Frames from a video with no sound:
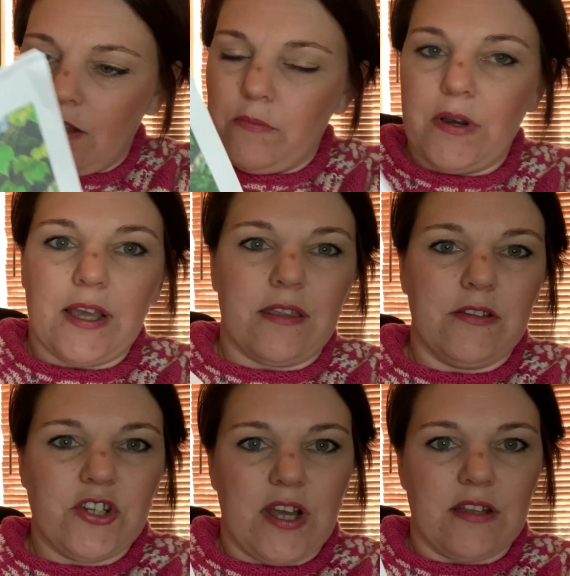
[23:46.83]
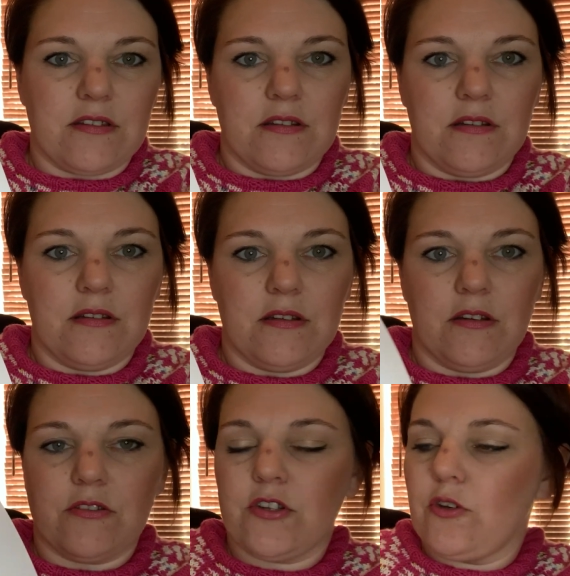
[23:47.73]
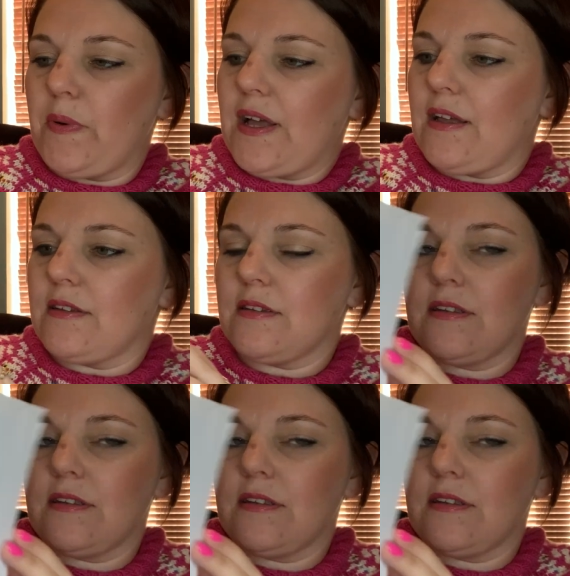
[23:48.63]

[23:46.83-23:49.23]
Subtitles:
But like the chart's not too bad.